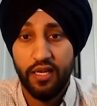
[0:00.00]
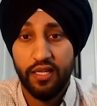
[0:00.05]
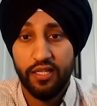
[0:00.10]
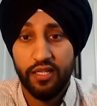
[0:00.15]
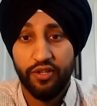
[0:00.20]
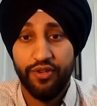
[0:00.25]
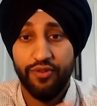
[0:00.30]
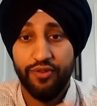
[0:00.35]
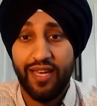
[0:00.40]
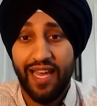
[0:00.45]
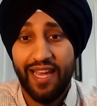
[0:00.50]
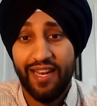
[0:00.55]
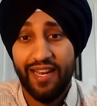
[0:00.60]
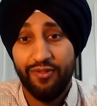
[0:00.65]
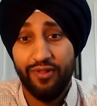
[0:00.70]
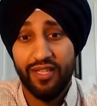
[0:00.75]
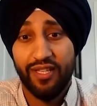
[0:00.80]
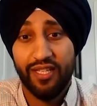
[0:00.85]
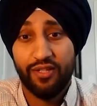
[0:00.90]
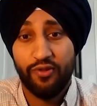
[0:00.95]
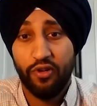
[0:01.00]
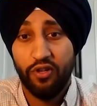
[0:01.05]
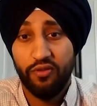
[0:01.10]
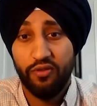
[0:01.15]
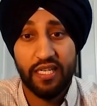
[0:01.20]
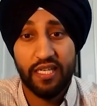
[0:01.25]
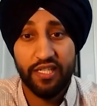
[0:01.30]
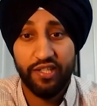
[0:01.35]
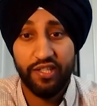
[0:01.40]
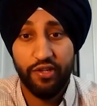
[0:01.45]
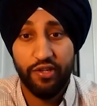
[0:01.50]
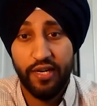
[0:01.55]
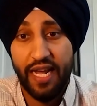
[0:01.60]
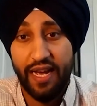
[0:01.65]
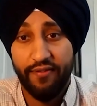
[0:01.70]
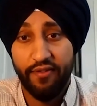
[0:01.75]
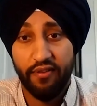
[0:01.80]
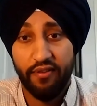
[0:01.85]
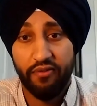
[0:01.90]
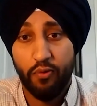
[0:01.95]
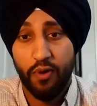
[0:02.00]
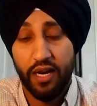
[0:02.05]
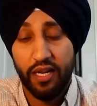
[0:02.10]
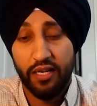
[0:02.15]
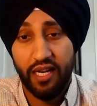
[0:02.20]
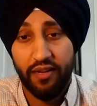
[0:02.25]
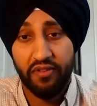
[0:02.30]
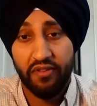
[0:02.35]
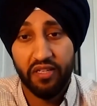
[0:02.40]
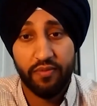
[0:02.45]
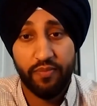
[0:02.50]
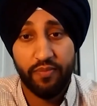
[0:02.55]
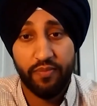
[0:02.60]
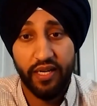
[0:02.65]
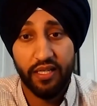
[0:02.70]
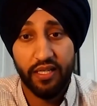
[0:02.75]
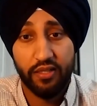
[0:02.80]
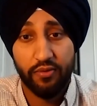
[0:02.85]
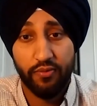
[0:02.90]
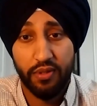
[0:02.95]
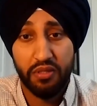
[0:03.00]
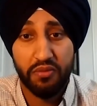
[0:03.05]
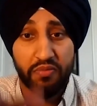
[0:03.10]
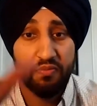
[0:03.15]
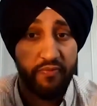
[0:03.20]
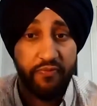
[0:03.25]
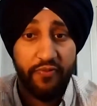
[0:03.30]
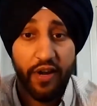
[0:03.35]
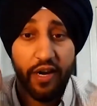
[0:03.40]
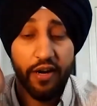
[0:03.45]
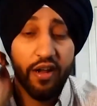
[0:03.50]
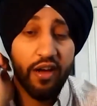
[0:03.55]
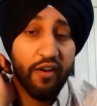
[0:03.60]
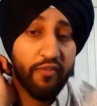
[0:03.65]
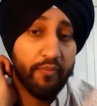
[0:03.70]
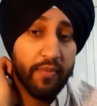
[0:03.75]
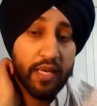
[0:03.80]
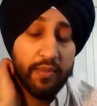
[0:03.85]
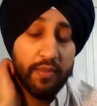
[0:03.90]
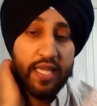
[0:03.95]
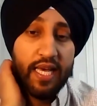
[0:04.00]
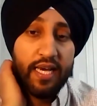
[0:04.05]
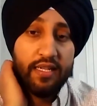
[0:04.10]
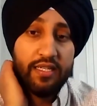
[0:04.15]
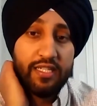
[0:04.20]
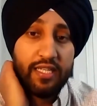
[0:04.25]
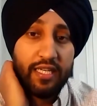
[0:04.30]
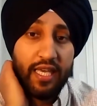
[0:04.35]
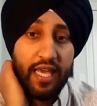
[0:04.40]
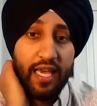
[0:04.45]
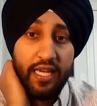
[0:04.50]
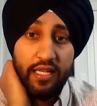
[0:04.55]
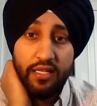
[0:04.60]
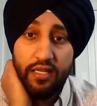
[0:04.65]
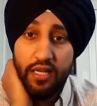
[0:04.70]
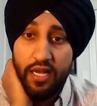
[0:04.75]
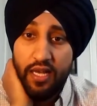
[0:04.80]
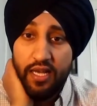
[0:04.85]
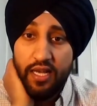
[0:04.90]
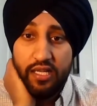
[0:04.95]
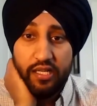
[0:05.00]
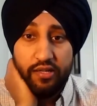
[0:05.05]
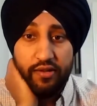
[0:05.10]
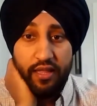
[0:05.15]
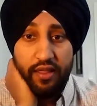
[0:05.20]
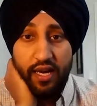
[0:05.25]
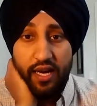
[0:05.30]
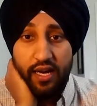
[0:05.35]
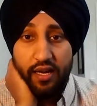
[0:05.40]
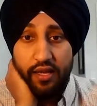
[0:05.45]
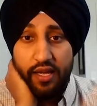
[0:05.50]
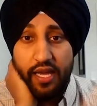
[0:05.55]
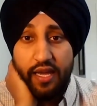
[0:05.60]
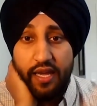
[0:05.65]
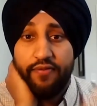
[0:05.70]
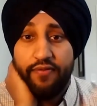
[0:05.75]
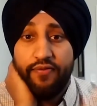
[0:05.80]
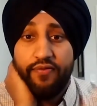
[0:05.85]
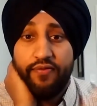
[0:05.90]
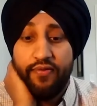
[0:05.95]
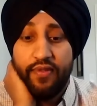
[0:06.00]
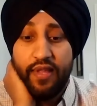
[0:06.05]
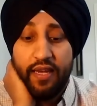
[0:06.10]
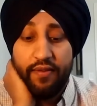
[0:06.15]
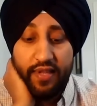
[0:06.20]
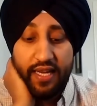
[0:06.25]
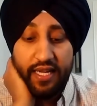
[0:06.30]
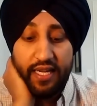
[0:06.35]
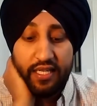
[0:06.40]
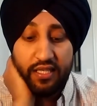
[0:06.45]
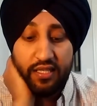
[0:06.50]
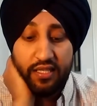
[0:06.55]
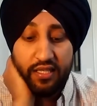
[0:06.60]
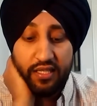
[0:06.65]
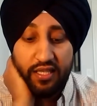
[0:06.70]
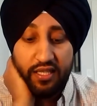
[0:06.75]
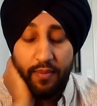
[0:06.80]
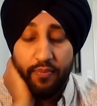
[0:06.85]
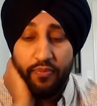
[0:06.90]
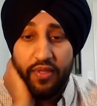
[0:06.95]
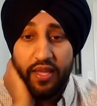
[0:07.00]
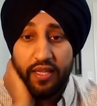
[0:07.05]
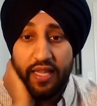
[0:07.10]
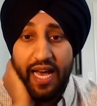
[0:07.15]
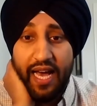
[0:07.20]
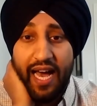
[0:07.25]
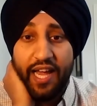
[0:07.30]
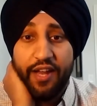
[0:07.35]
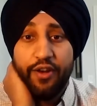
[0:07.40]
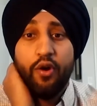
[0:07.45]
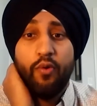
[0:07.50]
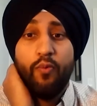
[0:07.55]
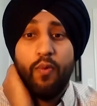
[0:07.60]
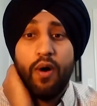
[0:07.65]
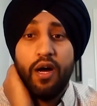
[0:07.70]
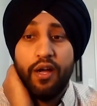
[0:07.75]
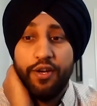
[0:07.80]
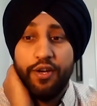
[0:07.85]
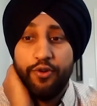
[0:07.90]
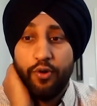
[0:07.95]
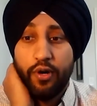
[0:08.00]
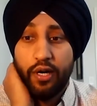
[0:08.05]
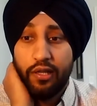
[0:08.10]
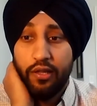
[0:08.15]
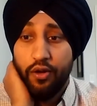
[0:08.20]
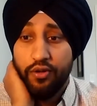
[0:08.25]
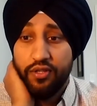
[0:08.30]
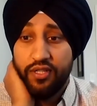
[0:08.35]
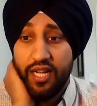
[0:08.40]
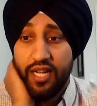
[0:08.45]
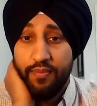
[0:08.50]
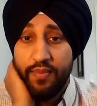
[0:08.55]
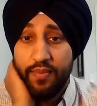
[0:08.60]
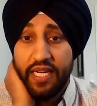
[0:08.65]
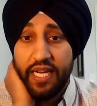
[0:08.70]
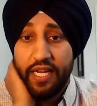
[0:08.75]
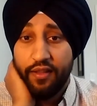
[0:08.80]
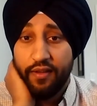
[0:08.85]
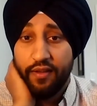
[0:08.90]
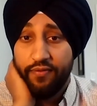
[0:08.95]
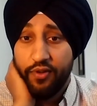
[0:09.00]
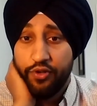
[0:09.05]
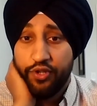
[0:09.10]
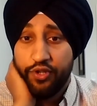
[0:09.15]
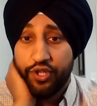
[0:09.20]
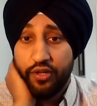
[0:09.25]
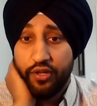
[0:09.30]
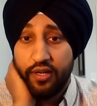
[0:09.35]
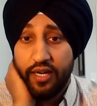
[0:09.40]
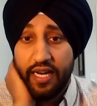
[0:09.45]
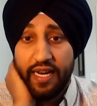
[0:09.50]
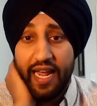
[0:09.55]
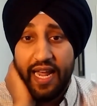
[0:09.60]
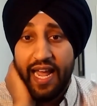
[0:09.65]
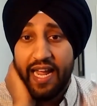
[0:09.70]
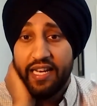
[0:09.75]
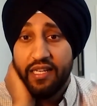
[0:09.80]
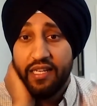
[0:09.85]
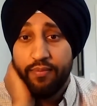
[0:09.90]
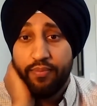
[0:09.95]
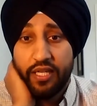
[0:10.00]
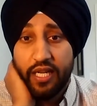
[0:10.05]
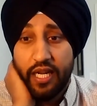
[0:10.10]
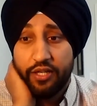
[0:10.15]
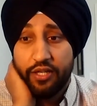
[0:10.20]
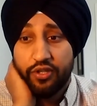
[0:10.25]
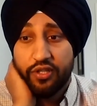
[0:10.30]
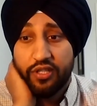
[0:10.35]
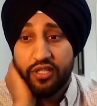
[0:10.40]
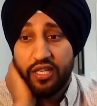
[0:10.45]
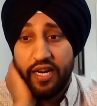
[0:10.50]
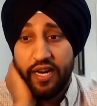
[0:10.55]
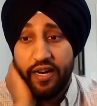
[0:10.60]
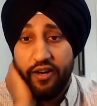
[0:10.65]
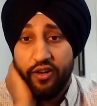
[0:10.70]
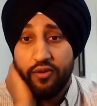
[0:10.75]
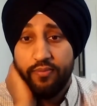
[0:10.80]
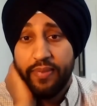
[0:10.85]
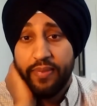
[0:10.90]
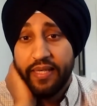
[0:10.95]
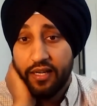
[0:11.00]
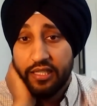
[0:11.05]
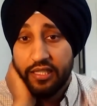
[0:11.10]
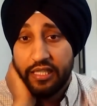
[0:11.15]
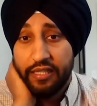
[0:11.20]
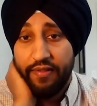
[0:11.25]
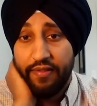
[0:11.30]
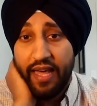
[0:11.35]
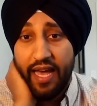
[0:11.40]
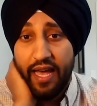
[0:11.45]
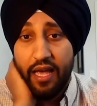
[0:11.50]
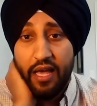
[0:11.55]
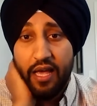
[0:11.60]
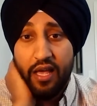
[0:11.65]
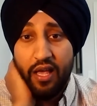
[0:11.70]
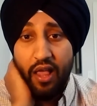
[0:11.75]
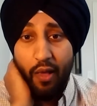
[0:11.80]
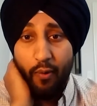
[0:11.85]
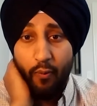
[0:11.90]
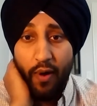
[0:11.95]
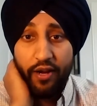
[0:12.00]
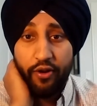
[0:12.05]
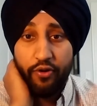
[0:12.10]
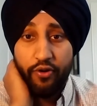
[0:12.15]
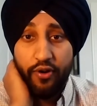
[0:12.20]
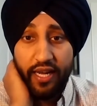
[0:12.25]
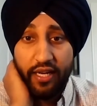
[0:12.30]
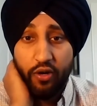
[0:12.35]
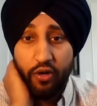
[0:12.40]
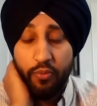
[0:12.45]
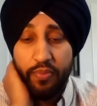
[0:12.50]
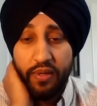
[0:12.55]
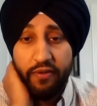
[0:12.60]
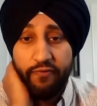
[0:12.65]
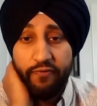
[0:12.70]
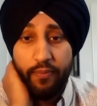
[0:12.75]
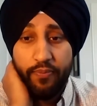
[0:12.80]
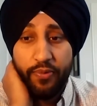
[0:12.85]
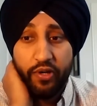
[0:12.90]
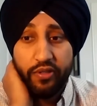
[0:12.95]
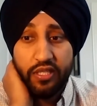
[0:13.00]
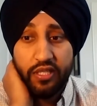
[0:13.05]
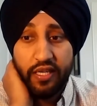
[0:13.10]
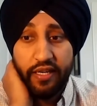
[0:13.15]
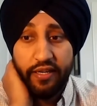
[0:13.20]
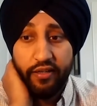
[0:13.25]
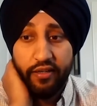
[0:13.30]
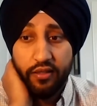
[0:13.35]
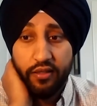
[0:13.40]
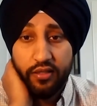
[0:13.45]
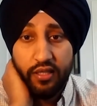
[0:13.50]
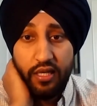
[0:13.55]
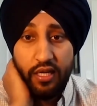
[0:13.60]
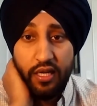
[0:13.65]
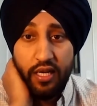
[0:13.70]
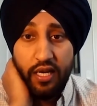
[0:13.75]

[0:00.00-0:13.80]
So you can't do this role because you didn't have enough quantitative experience, which, fair enough, maybe that is the case. But I thought, if that's something that I don't want a door closed on me in the future in any potential scenario because of that, why don't I go beef up those skills?